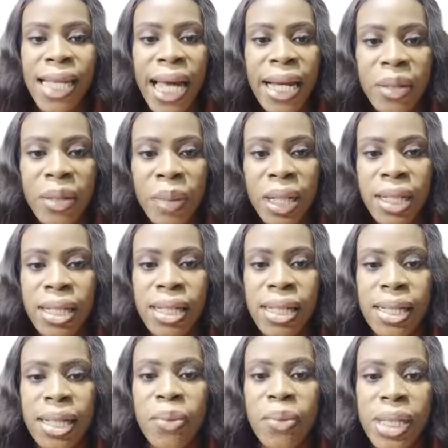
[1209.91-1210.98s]
high demand in
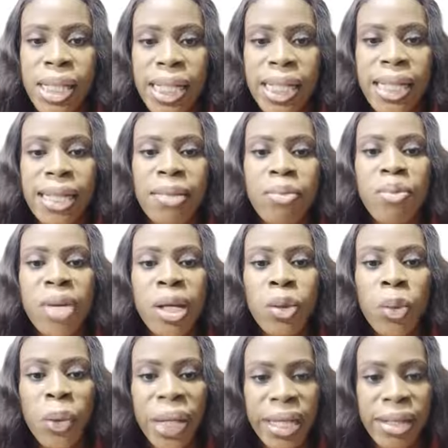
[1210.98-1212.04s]
sesame seed in the
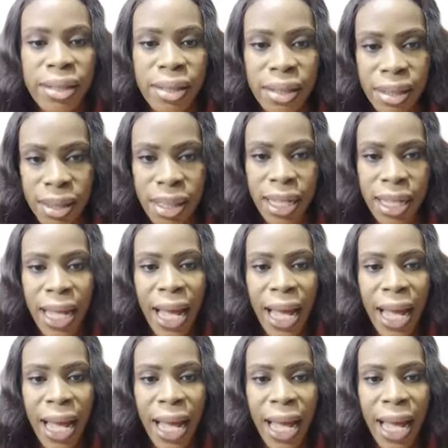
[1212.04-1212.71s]
Middle East